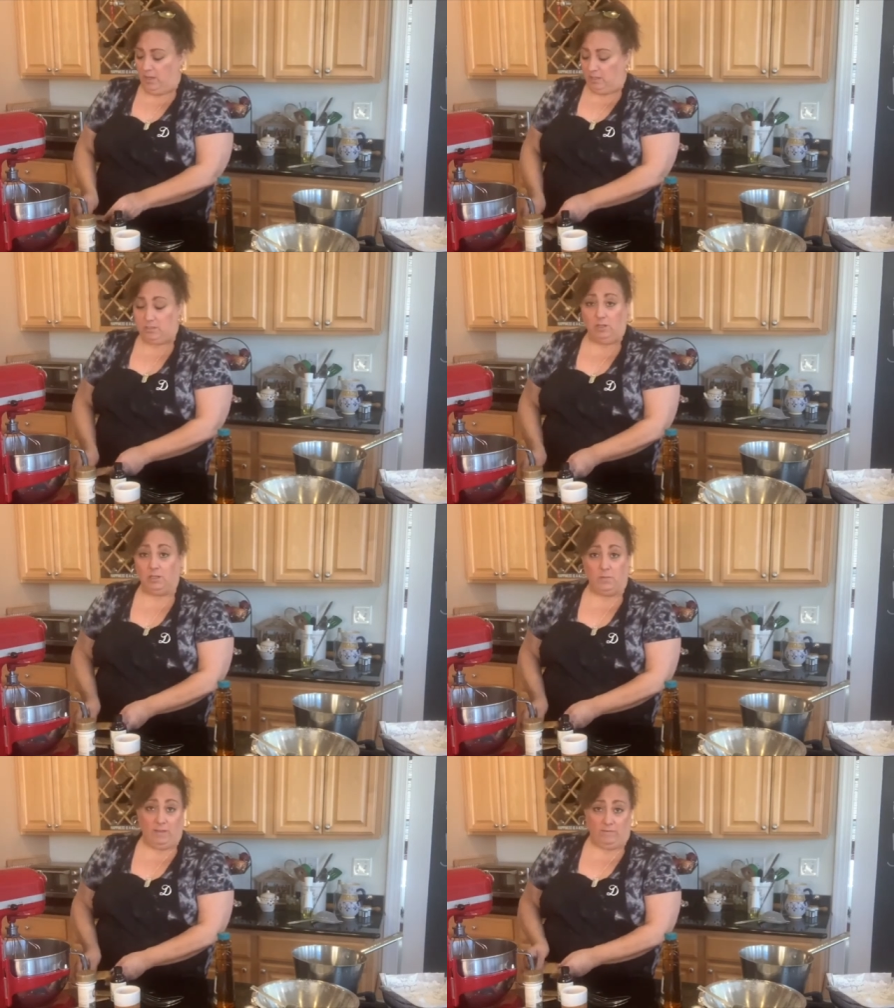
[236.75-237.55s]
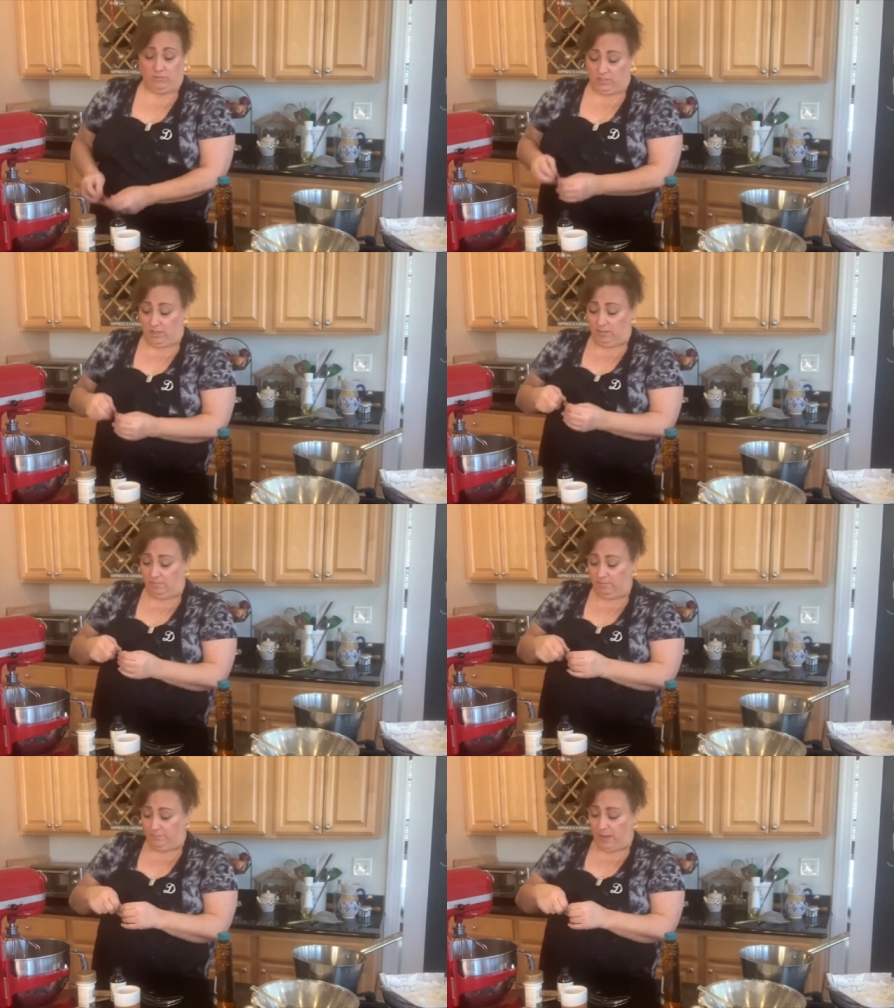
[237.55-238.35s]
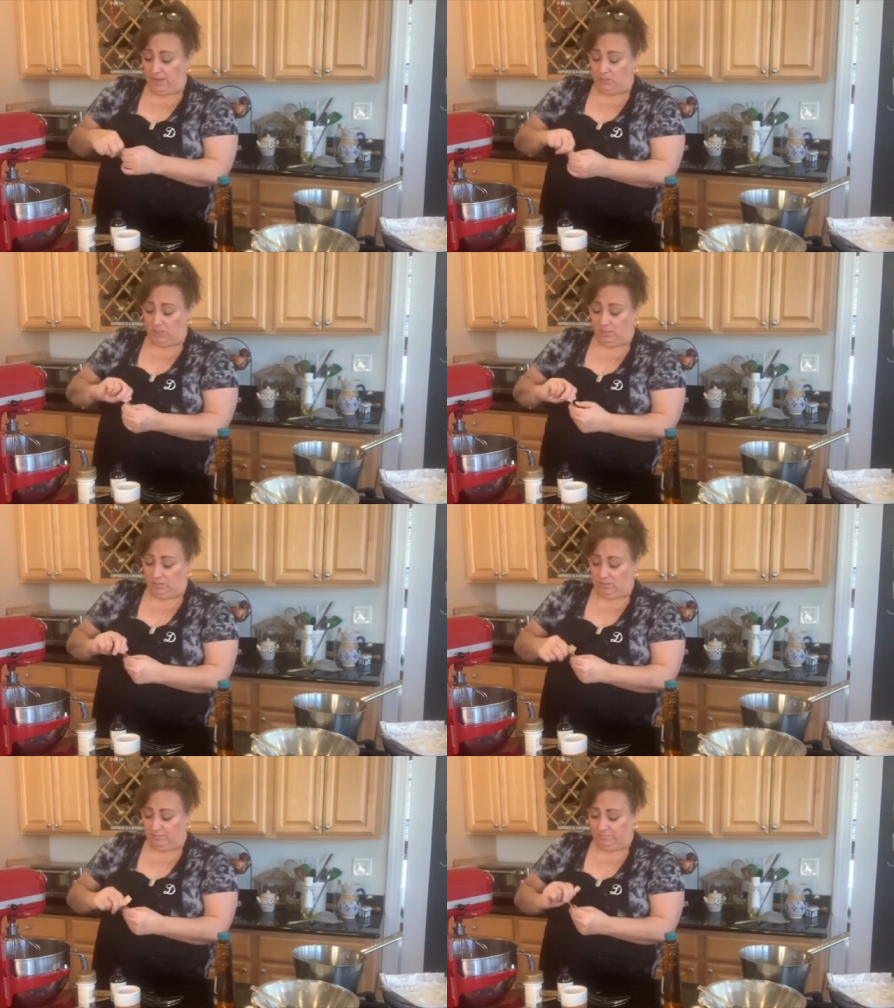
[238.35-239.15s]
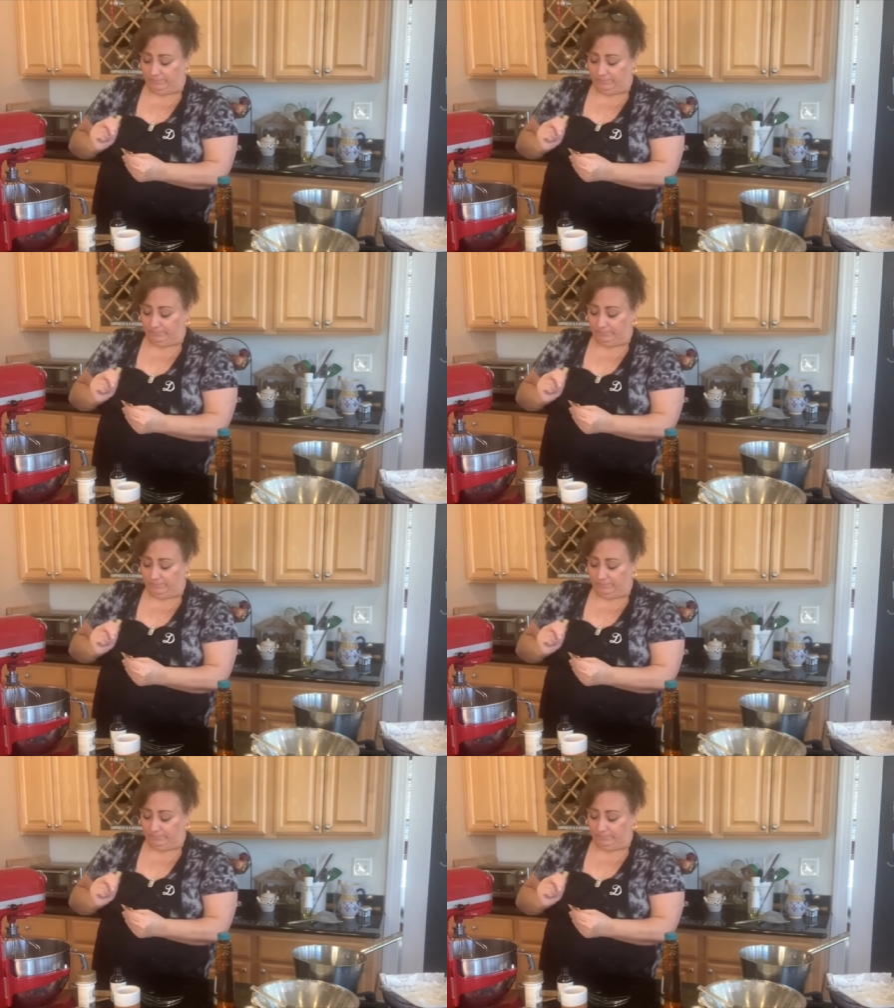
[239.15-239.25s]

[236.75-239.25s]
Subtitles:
Because the only way I've ever seen buying gelatin